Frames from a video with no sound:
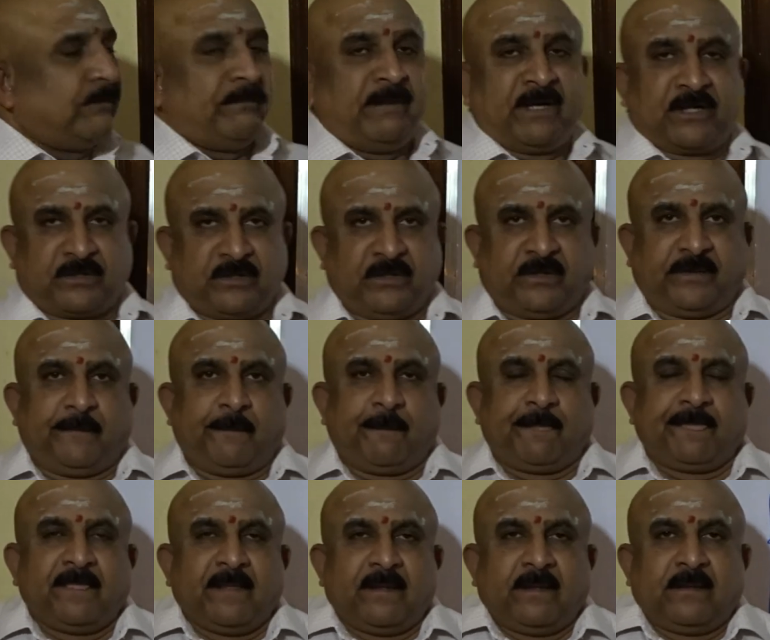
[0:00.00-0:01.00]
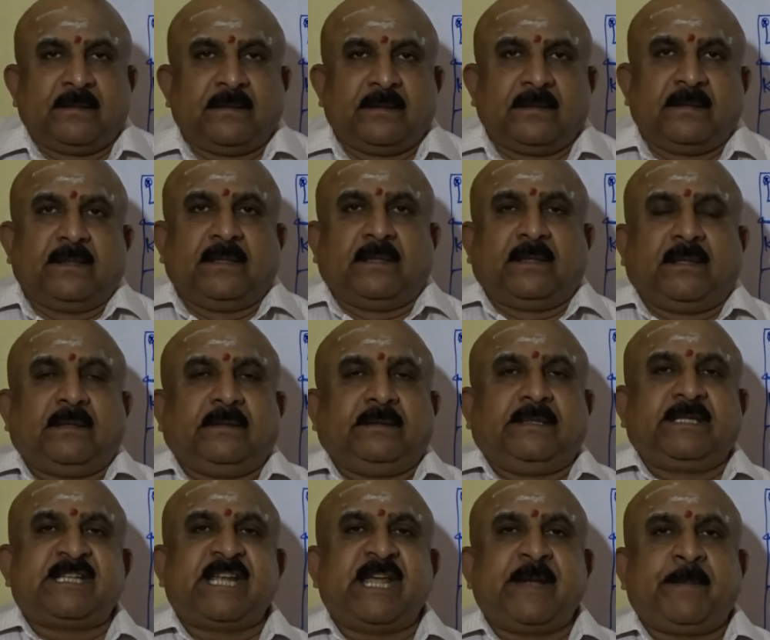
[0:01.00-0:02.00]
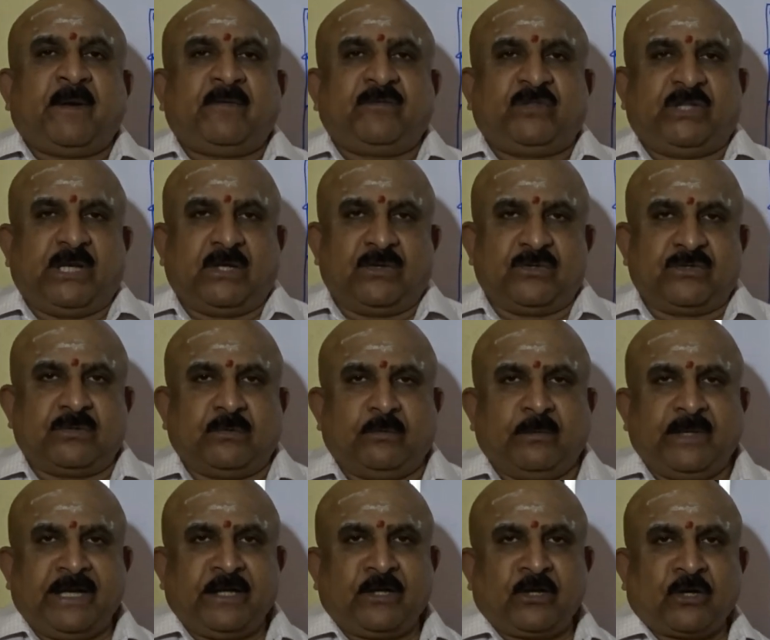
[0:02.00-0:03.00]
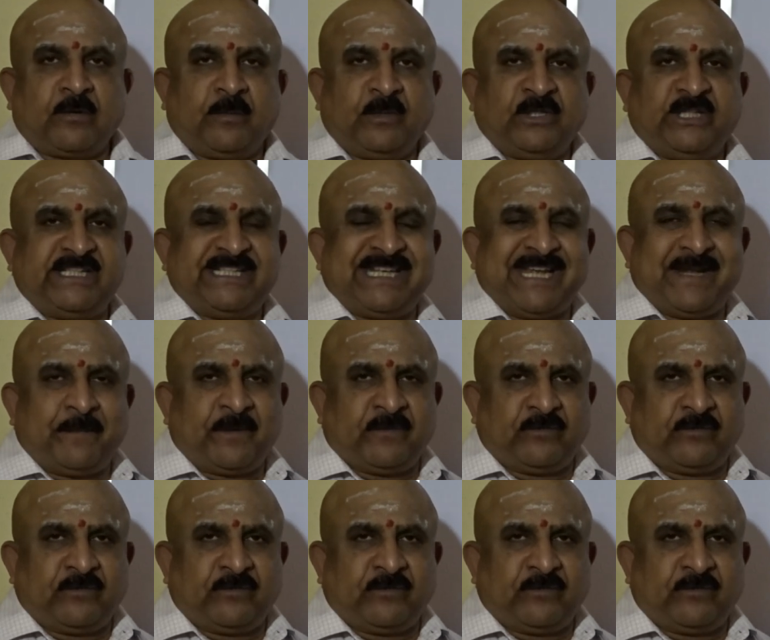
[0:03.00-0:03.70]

So, Mercury. The shape of the house. When I talk about the